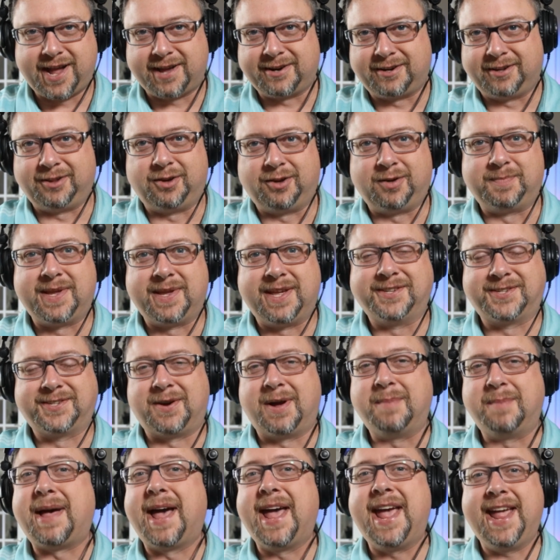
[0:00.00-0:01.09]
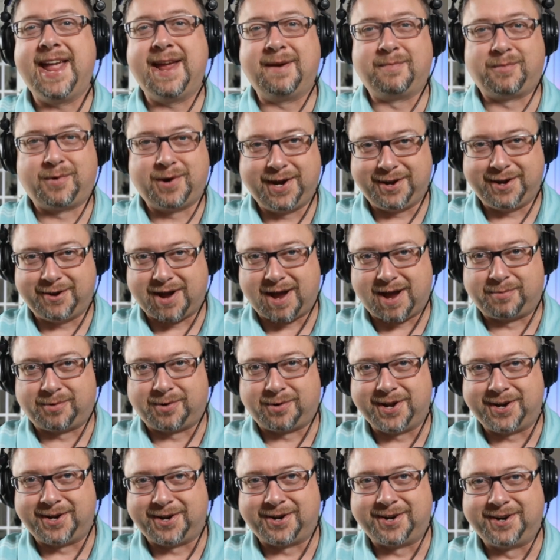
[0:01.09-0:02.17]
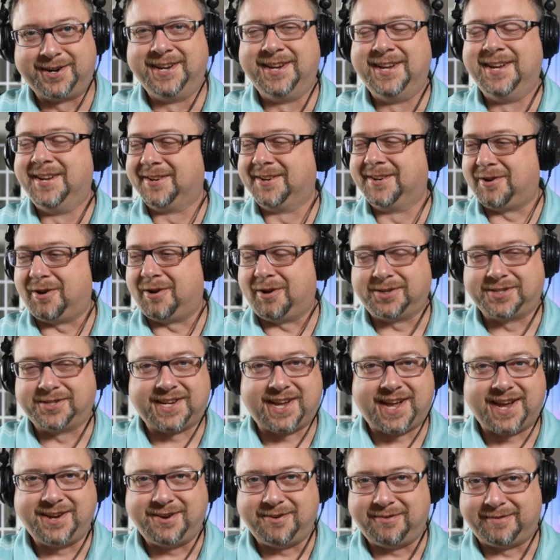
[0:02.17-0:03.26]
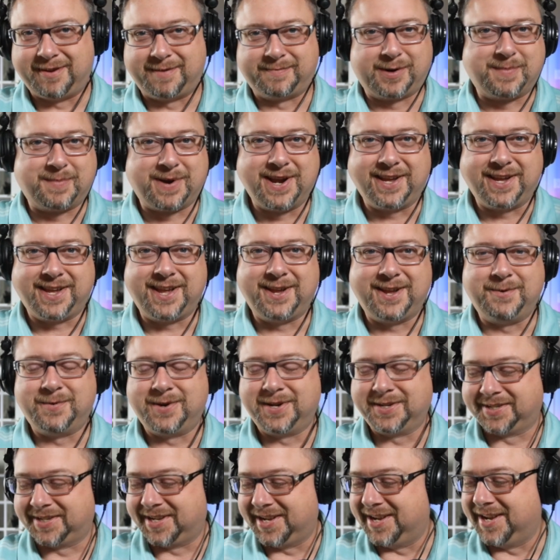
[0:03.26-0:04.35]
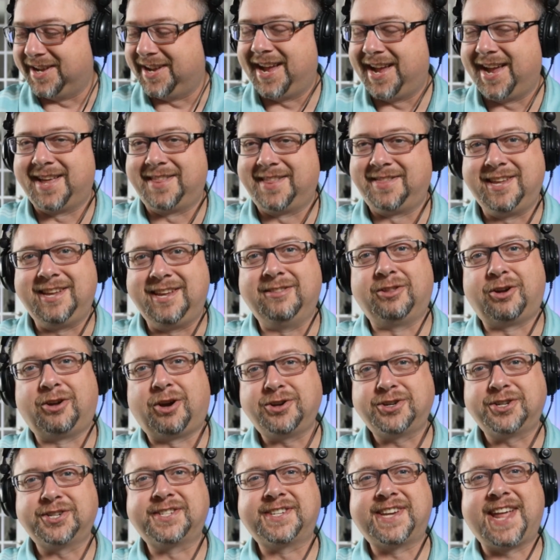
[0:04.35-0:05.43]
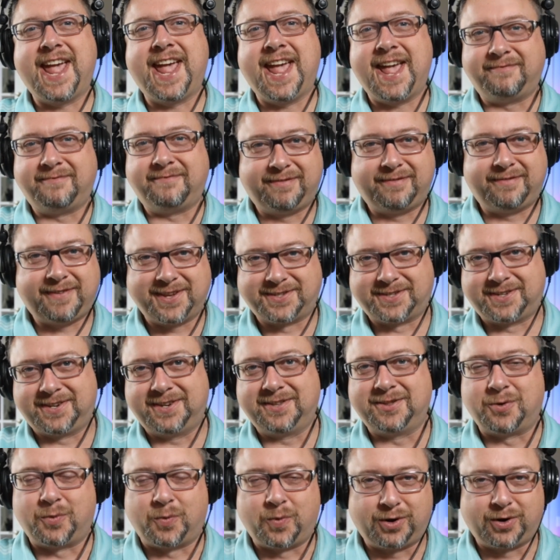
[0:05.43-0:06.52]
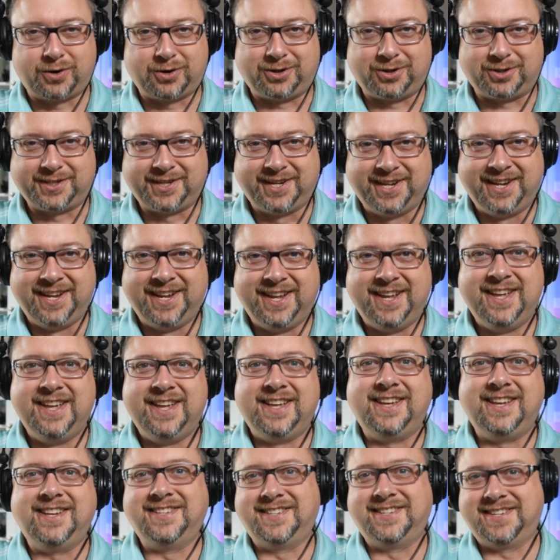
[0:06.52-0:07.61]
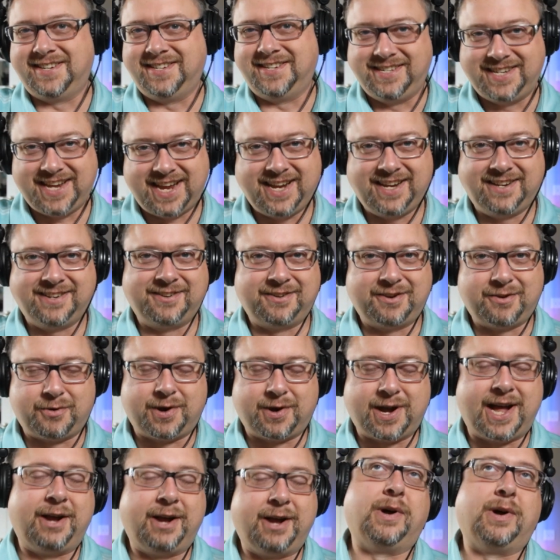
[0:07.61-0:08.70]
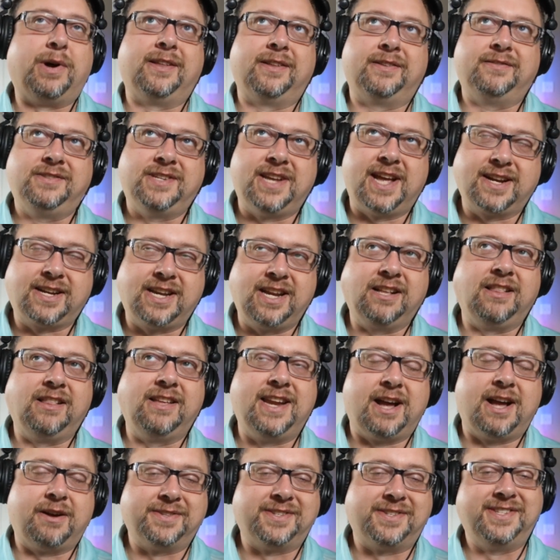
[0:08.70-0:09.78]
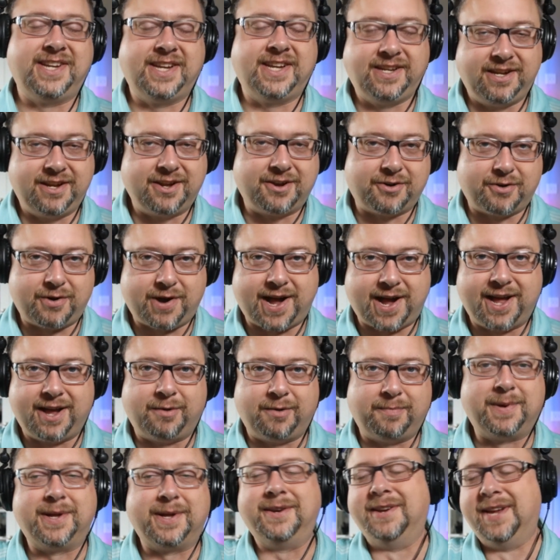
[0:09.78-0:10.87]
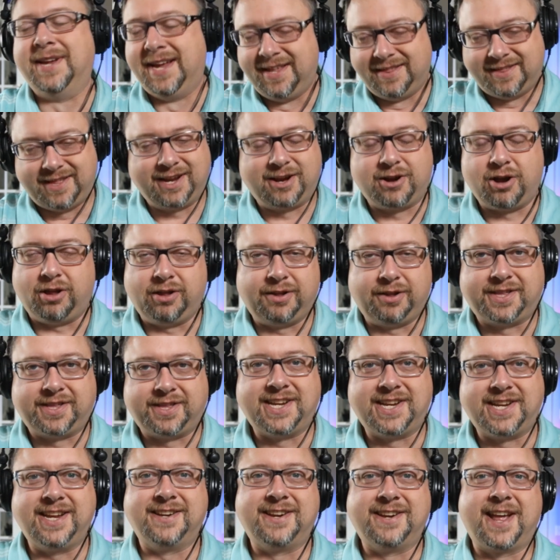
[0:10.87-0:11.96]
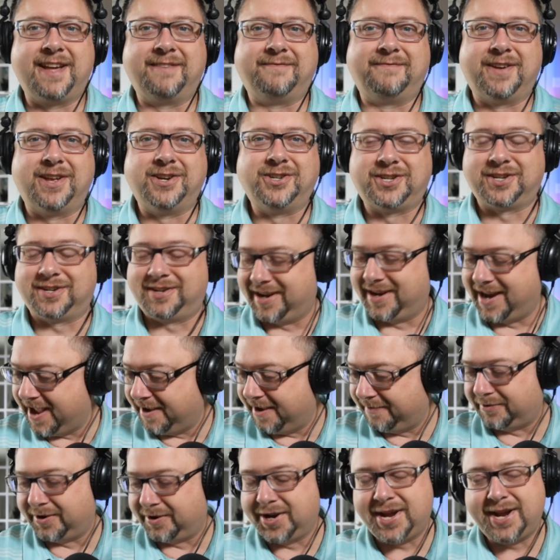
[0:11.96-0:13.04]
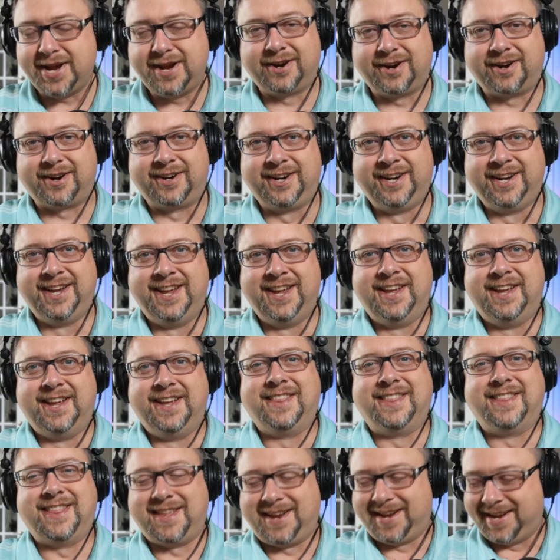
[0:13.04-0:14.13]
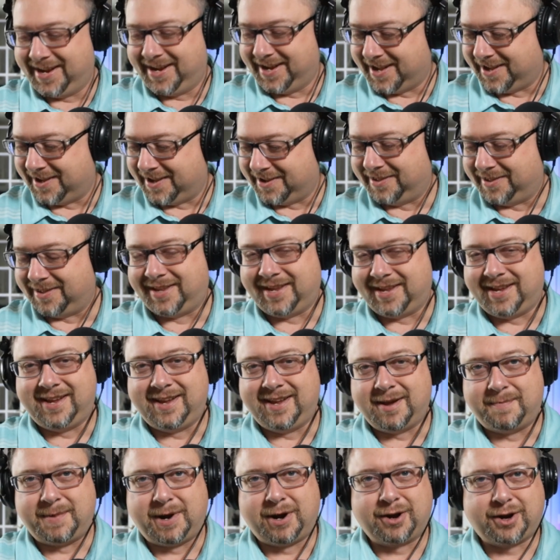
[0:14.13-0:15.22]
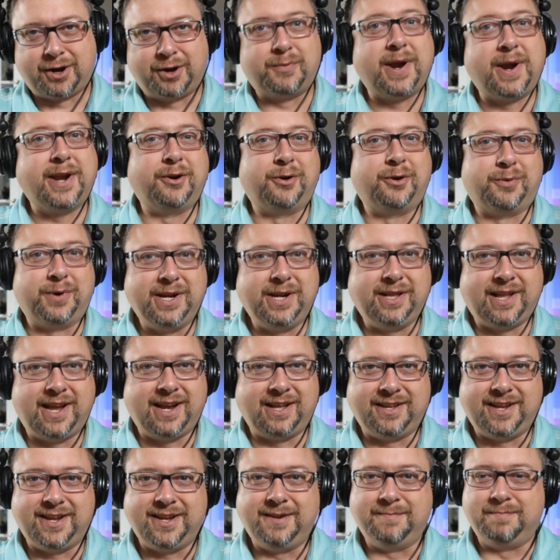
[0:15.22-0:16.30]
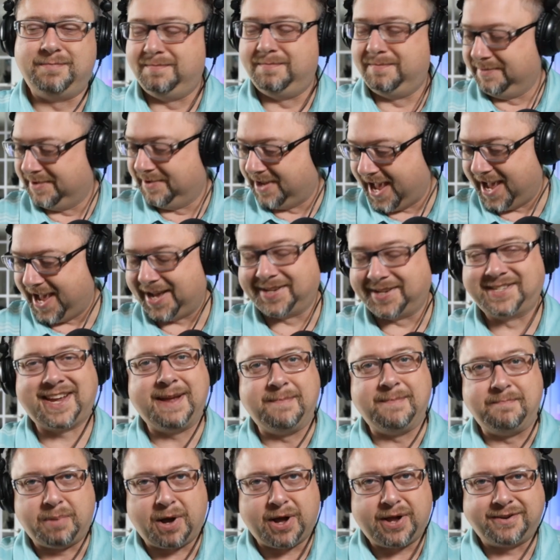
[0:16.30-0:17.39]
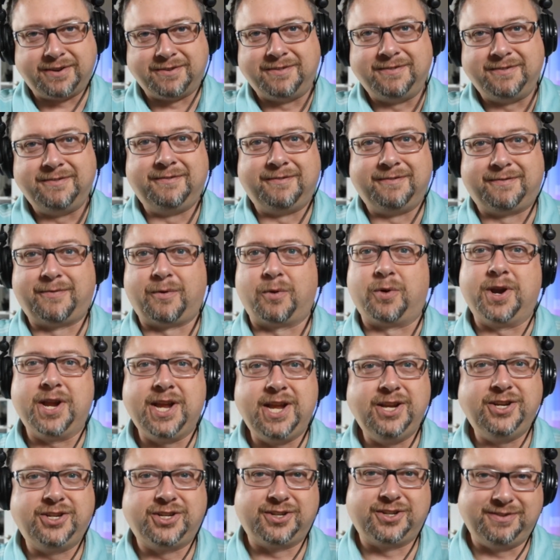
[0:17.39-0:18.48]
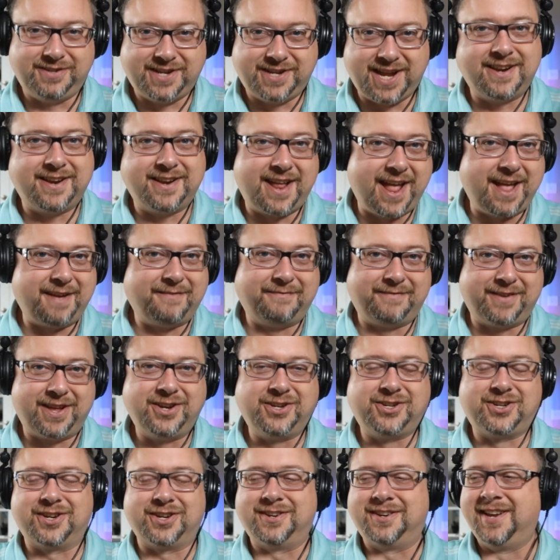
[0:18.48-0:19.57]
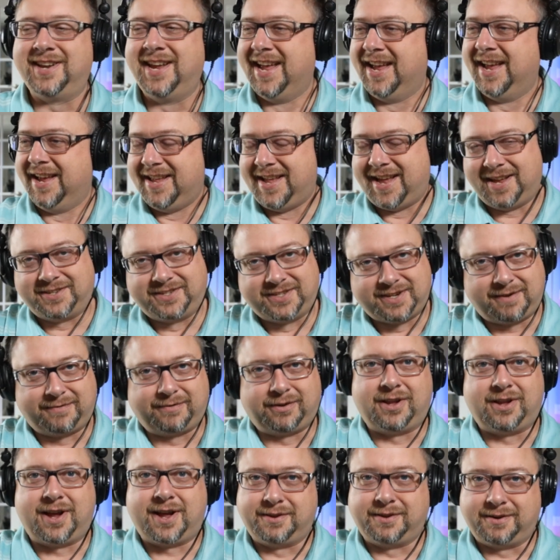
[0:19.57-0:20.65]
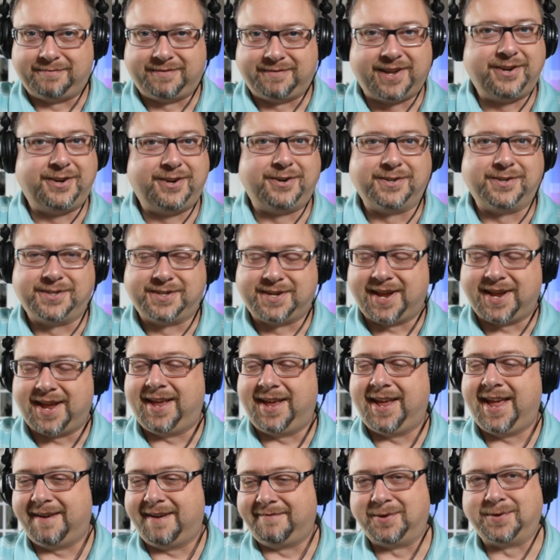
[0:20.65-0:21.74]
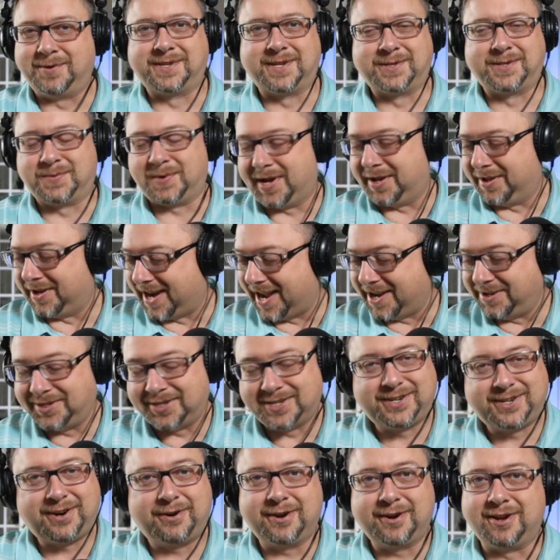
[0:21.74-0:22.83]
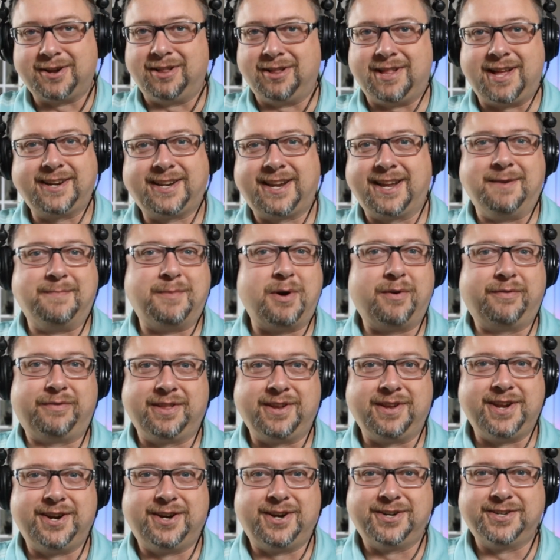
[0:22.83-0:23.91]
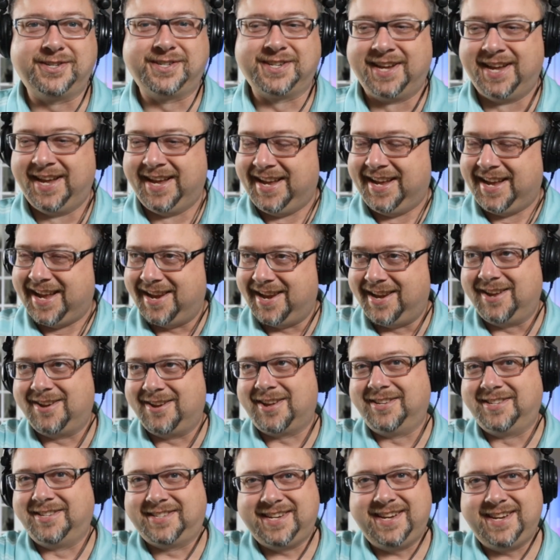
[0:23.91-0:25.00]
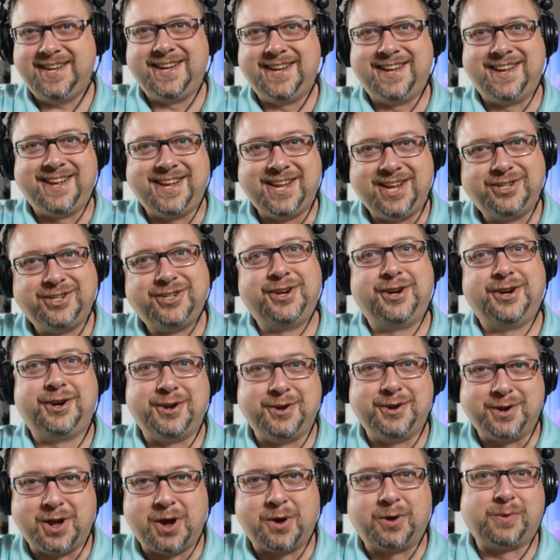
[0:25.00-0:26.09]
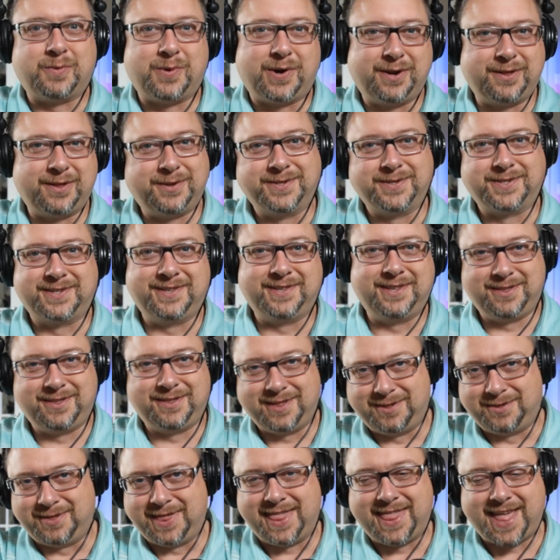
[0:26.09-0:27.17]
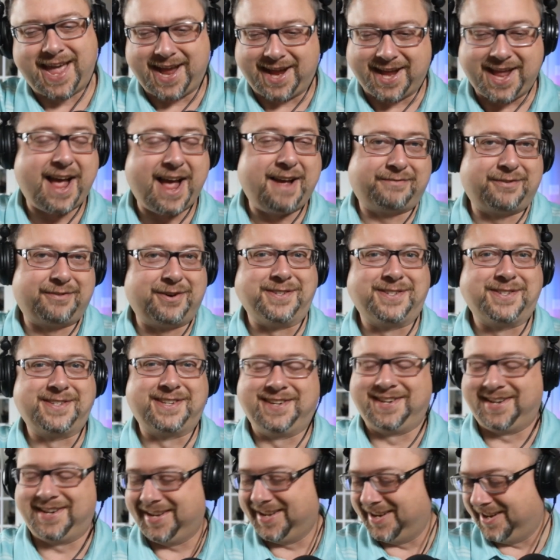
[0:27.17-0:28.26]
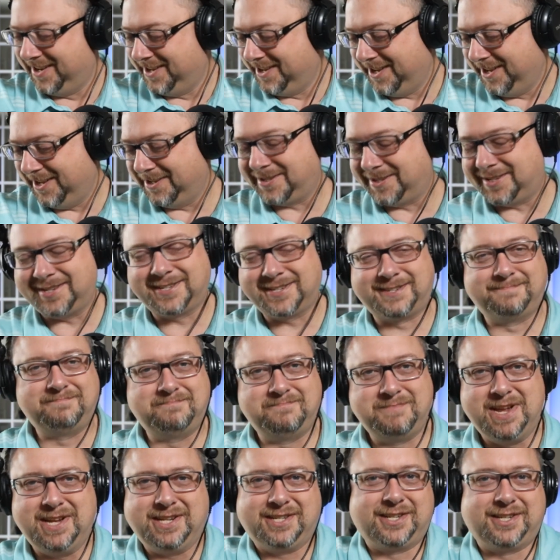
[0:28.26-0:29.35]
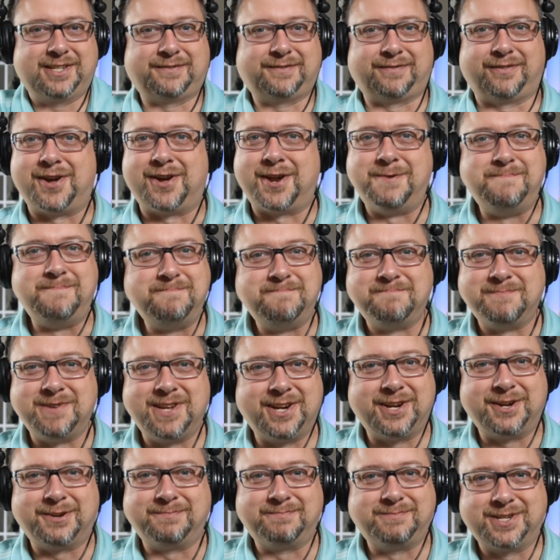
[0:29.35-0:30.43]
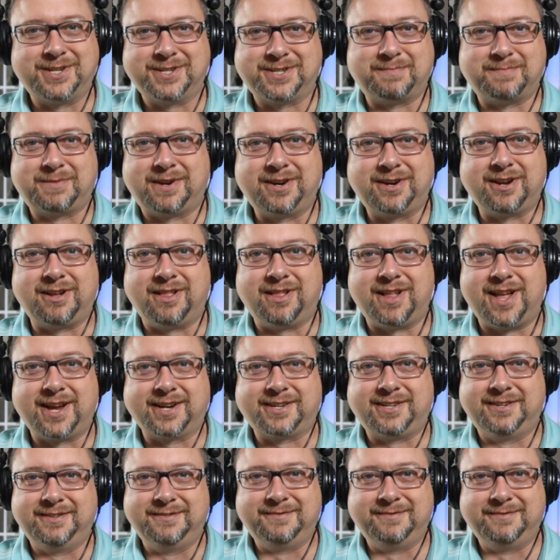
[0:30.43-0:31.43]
little bit. So I'm a ham radio operator, call sign November Mike 8 Whiskey, and the largest ham fest in the world is in Dayton, Ohio. Well, technically now it's Xenia, Ohio, but they call it the Dayton Hamvention. And every year, the American Radio Relay League has a button for each Dayton Hamvention, and several other vendors have those as well. And I just started collecting them over the years, and you can see each year you go to one of those that conference, and it's just fun, just something to collect.